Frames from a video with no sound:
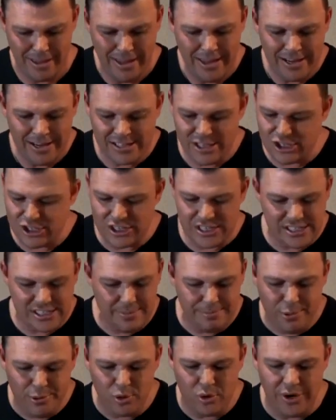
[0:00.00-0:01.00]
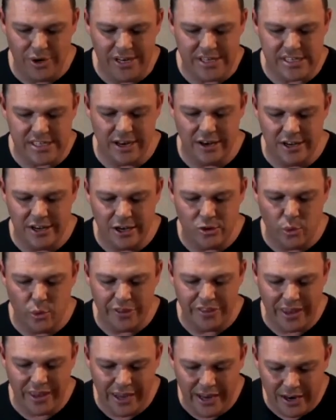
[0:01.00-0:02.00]
Such a simple greeting, and yet
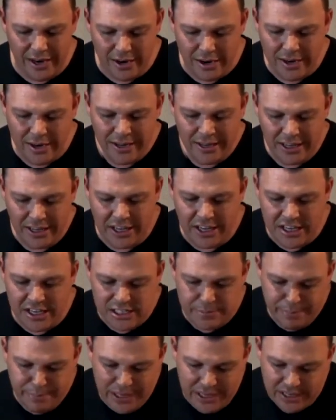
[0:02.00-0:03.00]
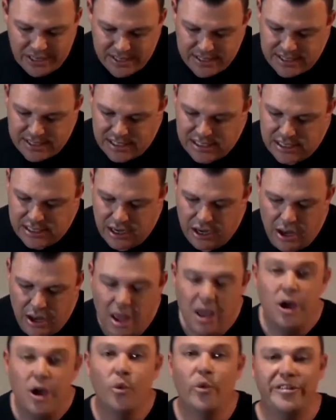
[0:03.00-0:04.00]
within his peace,
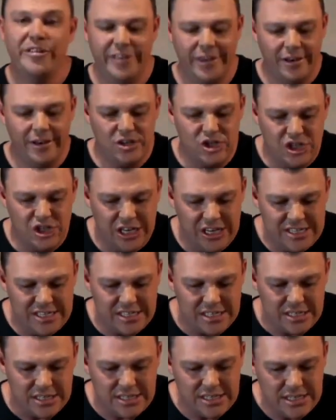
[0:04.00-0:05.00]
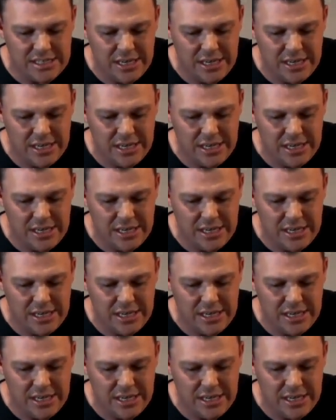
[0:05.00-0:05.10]
within Jesus,